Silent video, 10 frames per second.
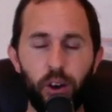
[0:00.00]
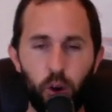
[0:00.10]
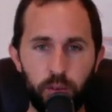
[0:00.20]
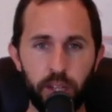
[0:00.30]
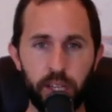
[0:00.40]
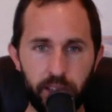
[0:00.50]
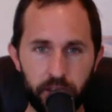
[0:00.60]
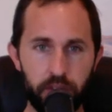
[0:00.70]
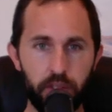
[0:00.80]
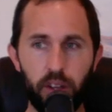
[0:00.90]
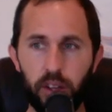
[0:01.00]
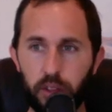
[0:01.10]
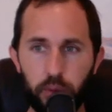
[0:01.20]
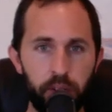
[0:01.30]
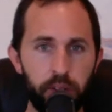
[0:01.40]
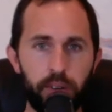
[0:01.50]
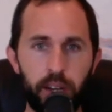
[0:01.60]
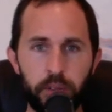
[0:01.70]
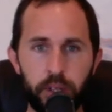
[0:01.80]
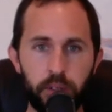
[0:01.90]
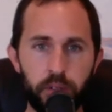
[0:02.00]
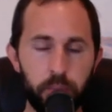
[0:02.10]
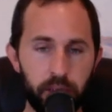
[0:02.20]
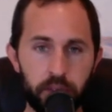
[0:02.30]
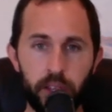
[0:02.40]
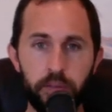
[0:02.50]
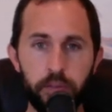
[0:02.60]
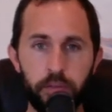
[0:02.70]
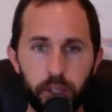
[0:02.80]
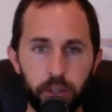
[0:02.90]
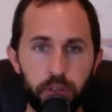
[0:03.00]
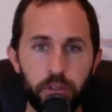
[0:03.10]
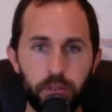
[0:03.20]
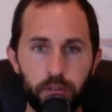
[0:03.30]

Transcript: over the next 3 to 5 years, make 7 figures.